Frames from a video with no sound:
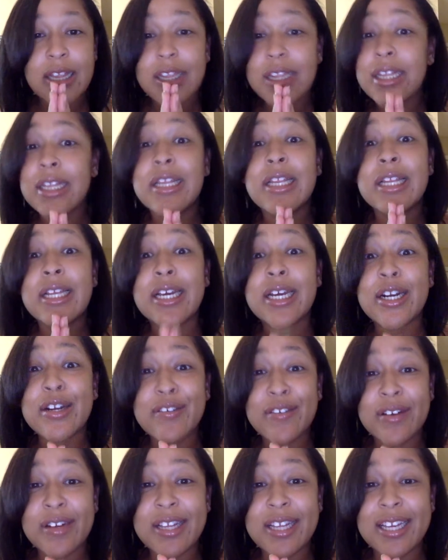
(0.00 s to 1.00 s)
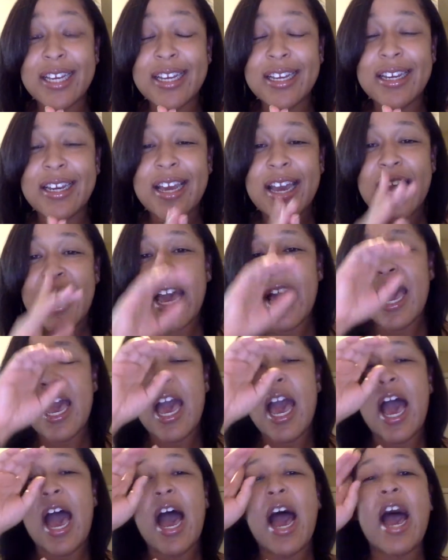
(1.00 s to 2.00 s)
Literally.
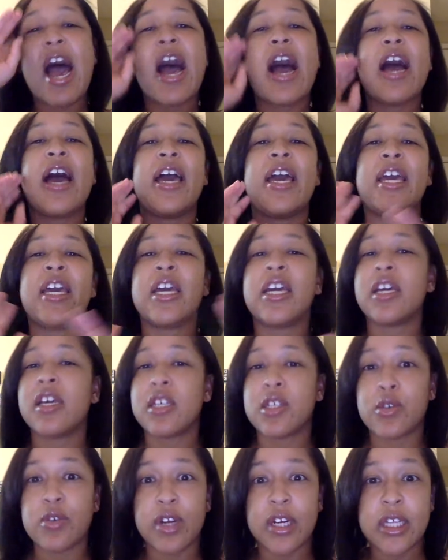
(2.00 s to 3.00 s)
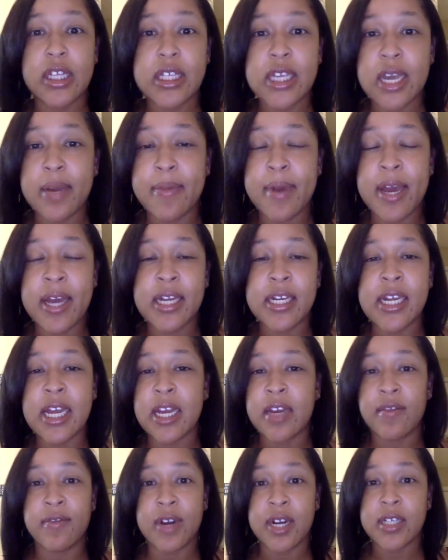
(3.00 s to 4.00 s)
I historically take my
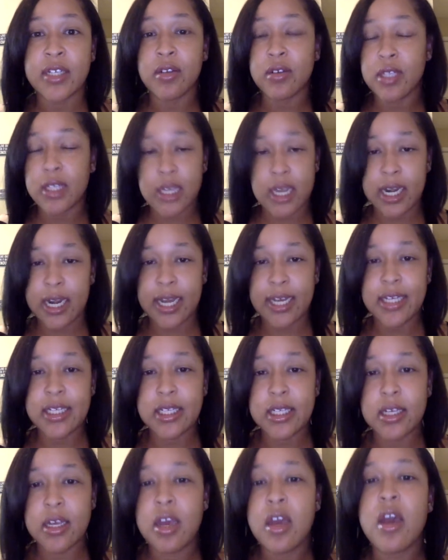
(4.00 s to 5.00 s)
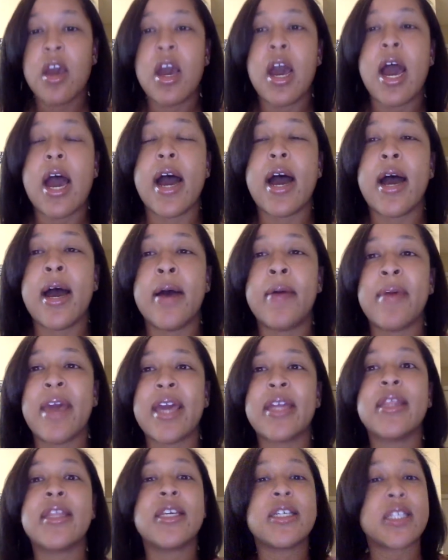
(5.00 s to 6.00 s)
day of rest on Sundays. Um,
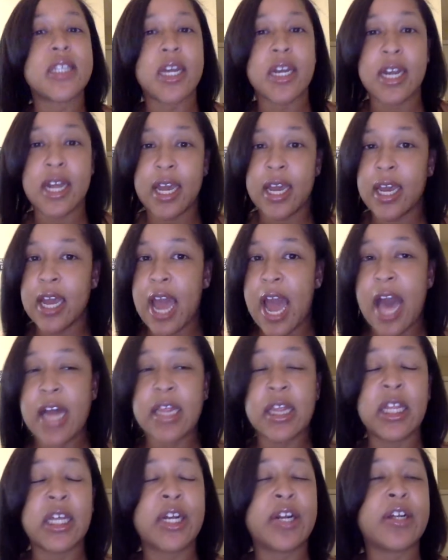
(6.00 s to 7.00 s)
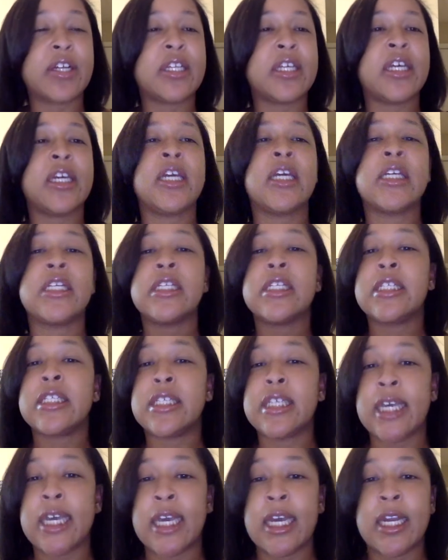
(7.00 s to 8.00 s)
and this Sunday, I literally
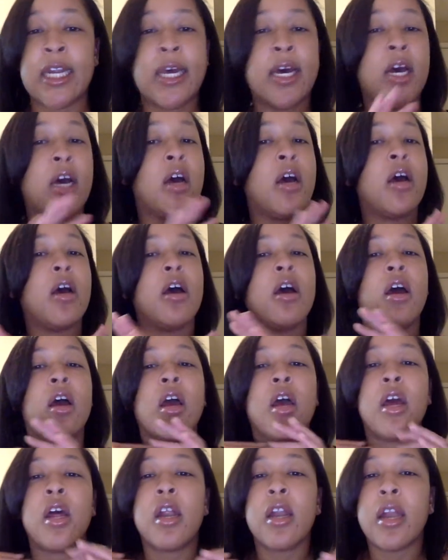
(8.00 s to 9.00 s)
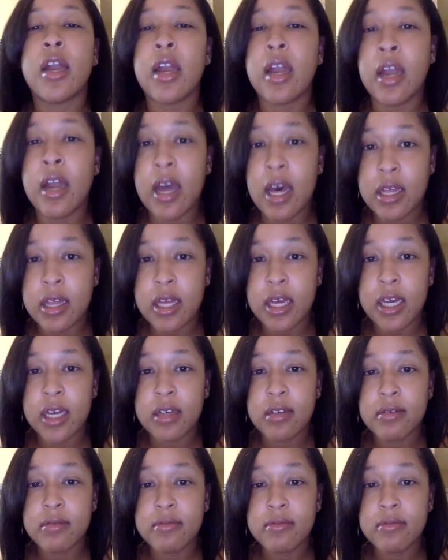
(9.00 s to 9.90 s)
did nothing.